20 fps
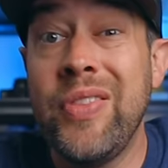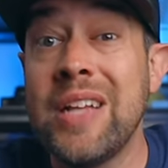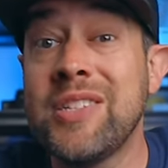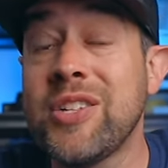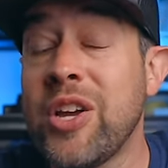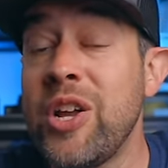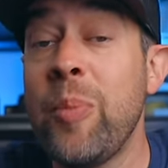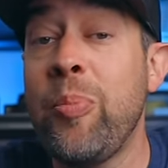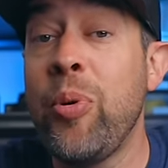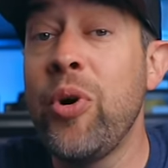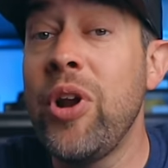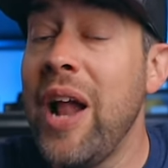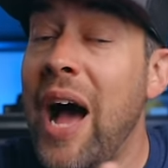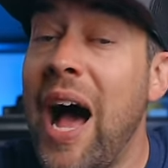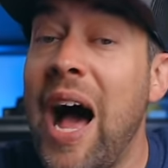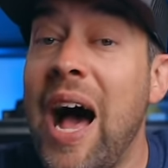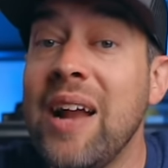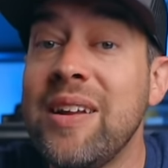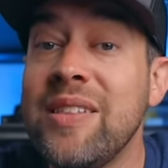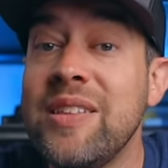That's gonna put it
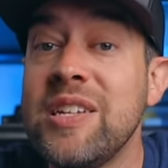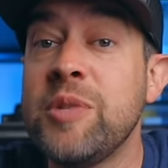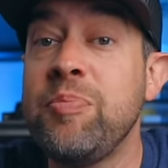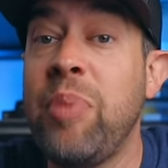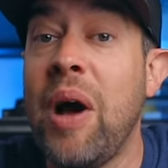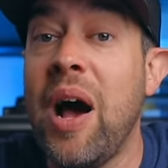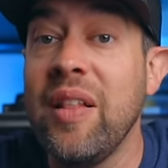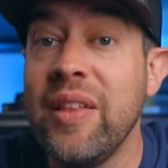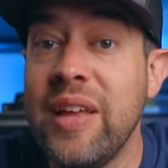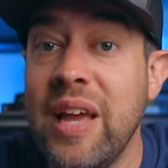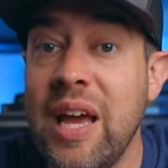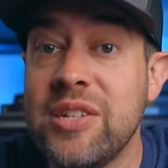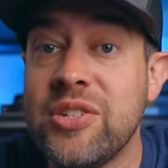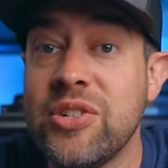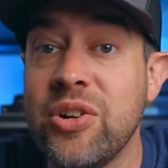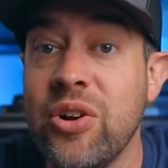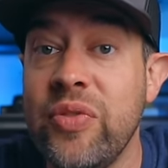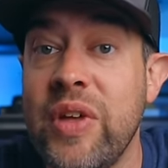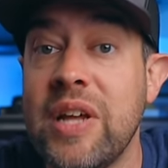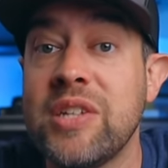onto this
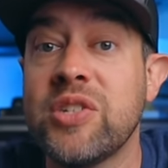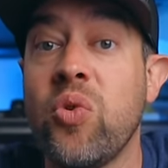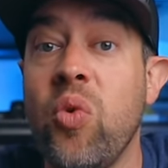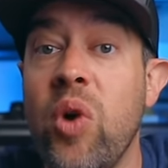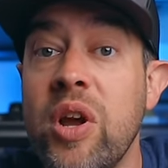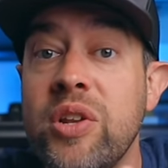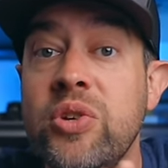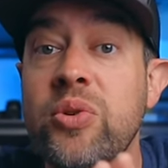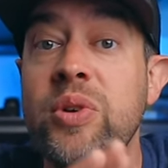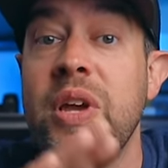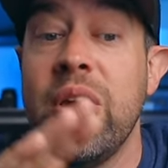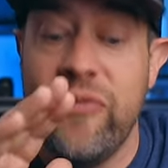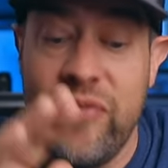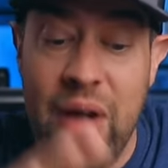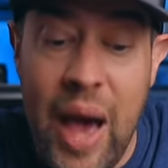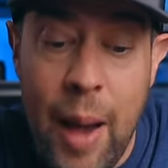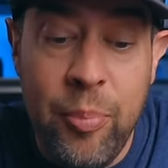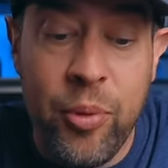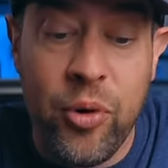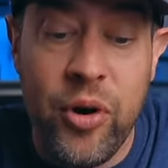polyester that's going to
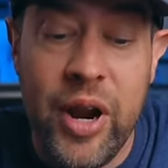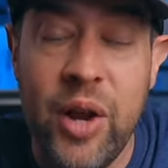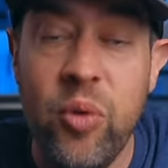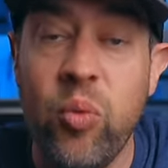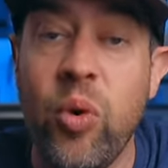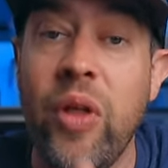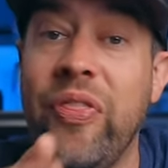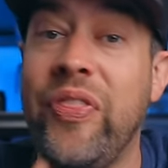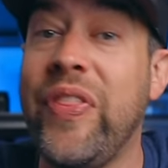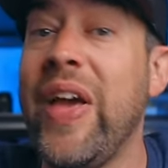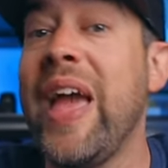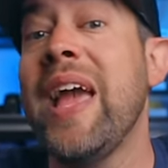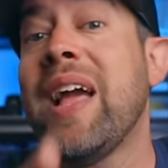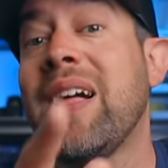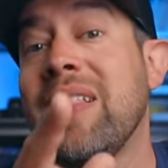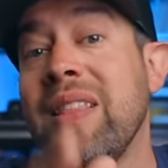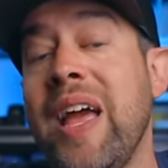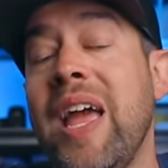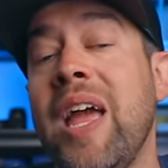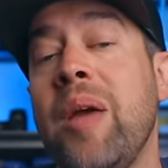evaporate what they
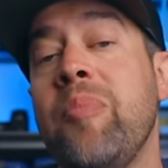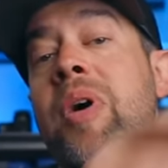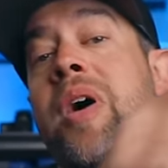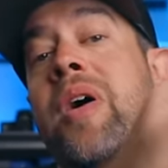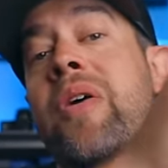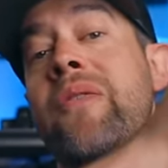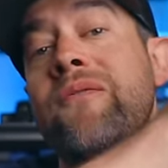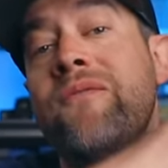claim